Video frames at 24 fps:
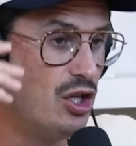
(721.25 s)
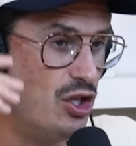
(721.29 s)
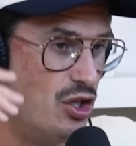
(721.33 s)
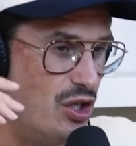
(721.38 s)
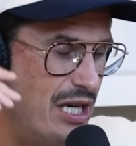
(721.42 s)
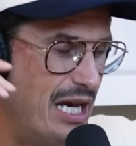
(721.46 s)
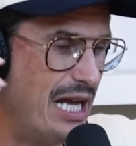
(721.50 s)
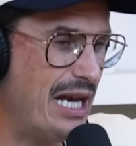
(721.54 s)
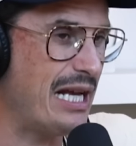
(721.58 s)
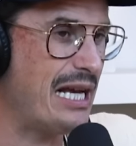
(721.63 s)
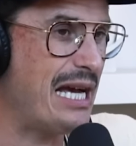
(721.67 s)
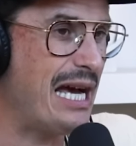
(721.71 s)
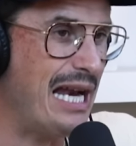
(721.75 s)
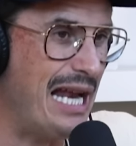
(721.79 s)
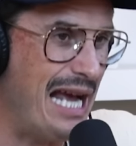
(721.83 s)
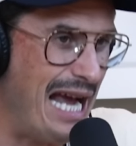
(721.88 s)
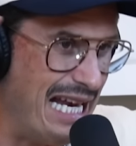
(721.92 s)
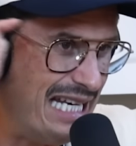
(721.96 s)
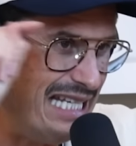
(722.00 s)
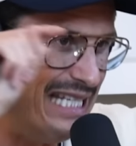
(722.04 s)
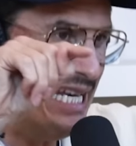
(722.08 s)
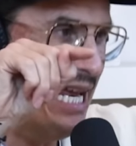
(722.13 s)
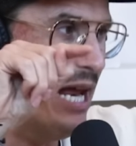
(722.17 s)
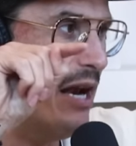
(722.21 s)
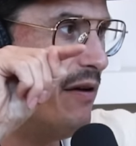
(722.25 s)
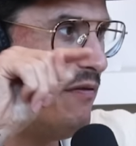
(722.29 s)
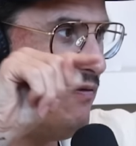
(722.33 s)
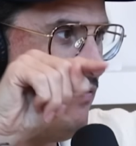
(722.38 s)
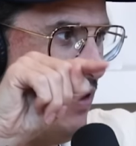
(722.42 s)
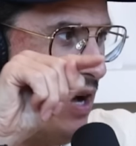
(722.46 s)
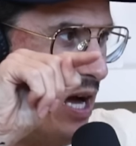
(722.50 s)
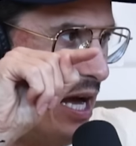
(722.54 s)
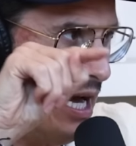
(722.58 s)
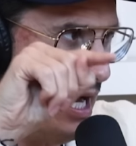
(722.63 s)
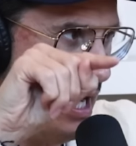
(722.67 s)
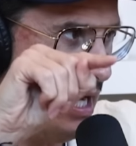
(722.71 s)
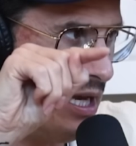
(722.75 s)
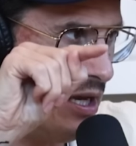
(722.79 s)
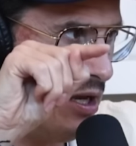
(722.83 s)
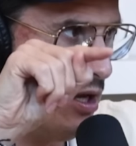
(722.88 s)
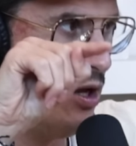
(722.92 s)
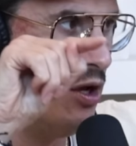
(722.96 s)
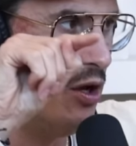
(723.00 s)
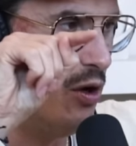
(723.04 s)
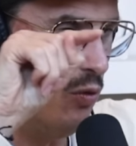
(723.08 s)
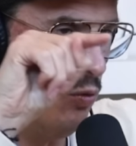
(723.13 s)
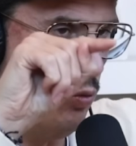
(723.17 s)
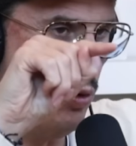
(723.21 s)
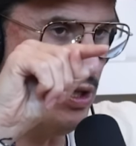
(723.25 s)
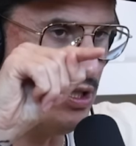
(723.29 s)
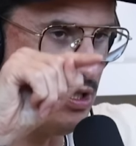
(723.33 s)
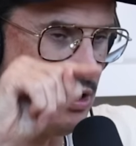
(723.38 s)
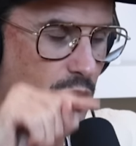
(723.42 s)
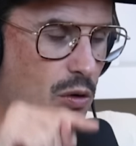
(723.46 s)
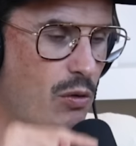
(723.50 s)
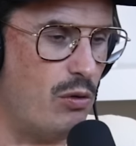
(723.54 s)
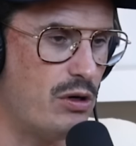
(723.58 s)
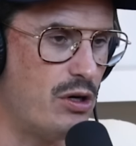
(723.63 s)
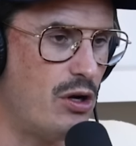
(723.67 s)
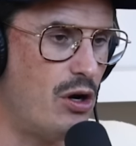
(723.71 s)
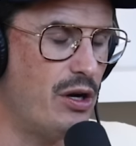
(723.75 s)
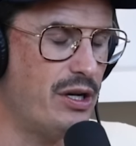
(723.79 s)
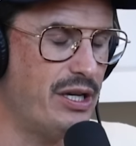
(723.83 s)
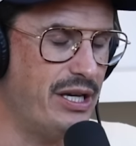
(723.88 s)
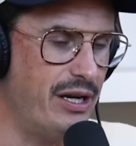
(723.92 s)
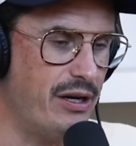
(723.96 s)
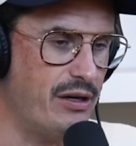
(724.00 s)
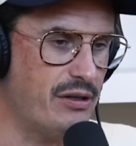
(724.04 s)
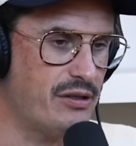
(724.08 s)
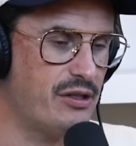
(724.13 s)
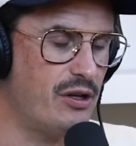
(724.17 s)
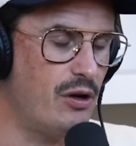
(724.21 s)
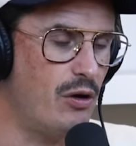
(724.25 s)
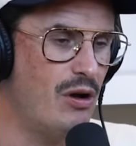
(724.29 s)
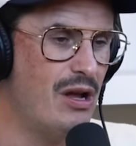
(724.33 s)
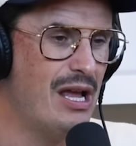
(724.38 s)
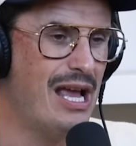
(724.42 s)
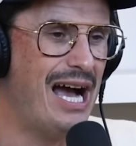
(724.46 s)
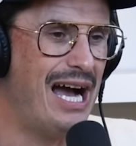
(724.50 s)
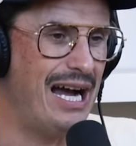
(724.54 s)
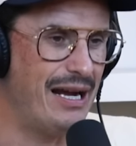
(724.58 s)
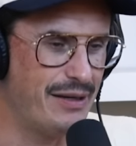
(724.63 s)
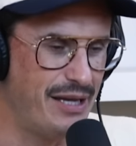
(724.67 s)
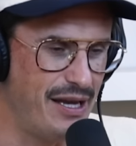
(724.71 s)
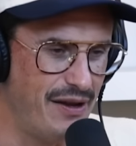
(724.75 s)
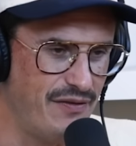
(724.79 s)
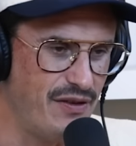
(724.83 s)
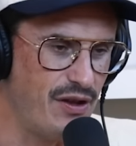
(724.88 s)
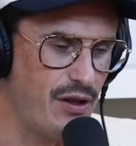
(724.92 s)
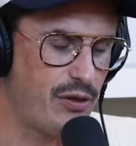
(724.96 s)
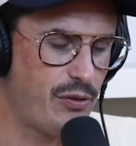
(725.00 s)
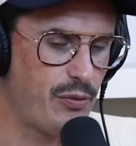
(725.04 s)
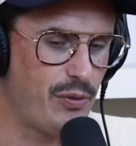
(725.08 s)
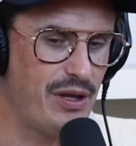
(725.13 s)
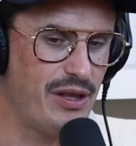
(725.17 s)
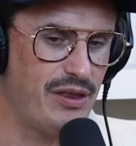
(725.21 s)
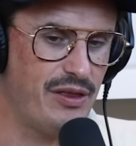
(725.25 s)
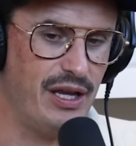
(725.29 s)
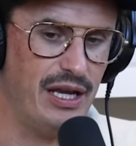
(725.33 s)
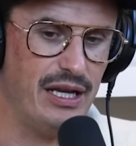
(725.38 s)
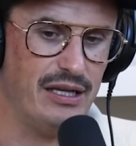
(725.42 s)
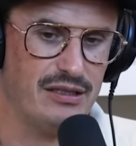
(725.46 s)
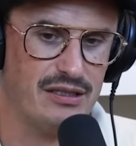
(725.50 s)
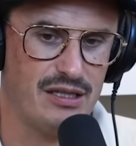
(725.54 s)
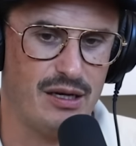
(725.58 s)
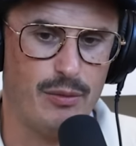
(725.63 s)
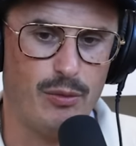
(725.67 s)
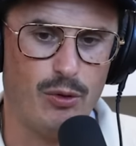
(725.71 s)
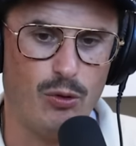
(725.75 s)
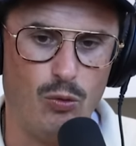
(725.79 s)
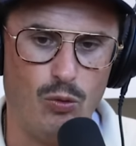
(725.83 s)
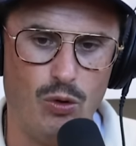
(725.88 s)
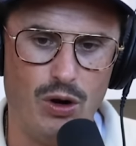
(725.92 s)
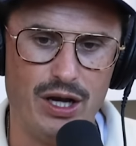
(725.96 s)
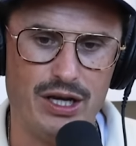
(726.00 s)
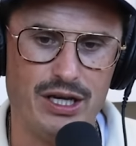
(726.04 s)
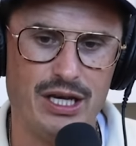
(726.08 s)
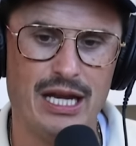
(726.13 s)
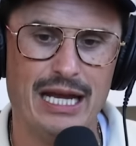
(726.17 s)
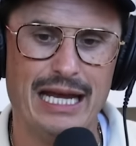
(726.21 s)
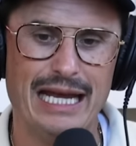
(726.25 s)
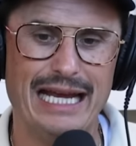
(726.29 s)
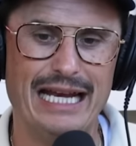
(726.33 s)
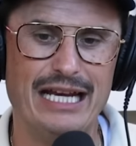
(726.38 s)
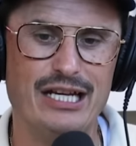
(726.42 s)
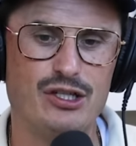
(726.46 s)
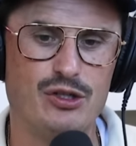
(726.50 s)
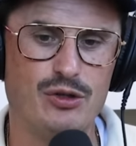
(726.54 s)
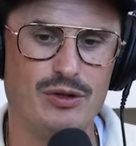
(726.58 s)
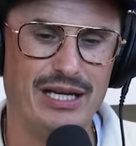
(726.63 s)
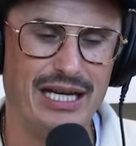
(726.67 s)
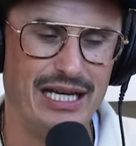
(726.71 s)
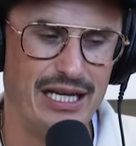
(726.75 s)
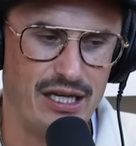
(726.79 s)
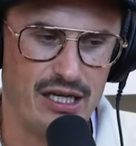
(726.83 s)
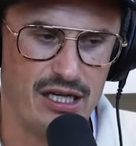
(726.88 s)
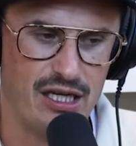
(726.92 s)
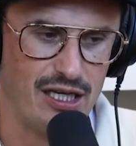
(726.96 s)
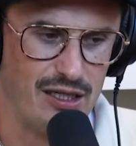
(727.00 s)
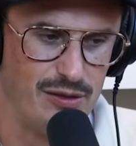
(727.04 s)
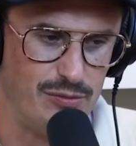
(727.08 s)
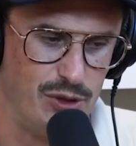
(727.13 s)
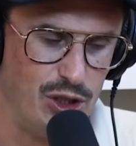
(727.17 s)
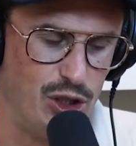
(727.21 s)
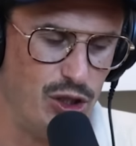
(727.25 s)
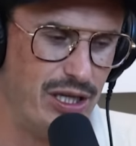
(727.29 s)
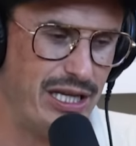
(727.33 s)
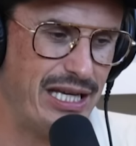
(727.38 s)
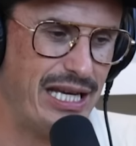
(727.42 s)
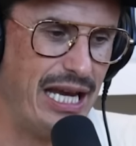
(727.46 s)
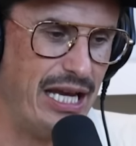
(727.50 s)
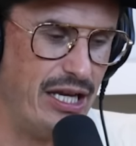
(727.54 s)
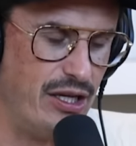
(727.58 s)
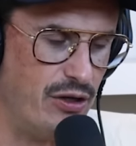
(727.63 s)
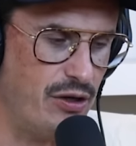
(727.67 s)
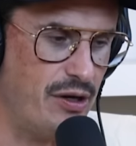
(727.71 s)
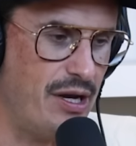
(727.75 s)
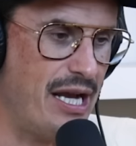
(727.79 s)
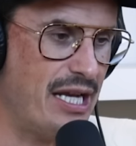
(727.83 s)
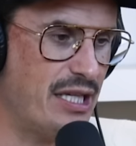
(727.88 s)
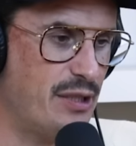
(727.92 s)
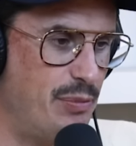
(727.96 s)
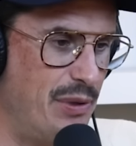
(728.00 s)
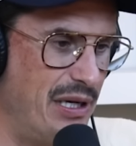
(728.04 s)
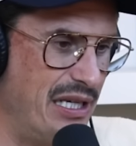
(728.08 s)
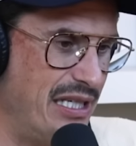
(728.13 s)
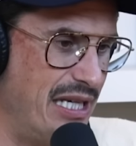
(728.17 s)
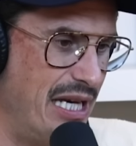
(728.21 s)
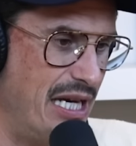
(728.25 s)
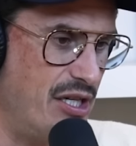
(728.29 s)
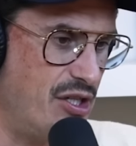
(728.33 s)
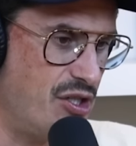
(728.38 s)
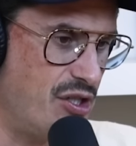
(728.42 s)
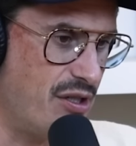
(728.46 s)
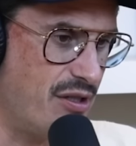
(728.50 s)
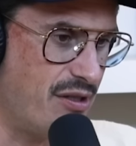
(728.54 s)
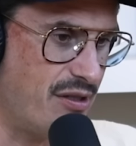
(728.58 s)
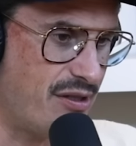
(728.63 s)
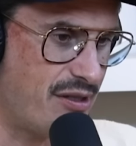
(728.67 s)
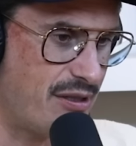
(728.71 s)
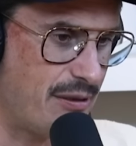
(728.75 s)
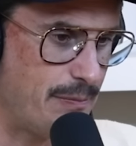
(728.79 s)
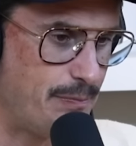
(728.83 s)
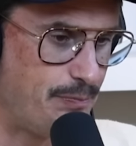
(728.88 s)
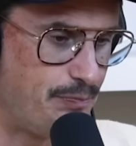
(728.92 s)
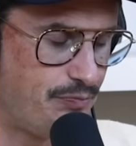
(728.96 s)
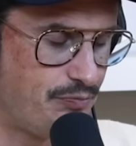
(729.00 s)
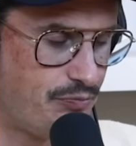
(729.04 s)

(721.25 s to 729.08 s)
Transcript: You got to kind of identify what's going on here. So I'll give you three things. Number one is you need to communicate your expectations.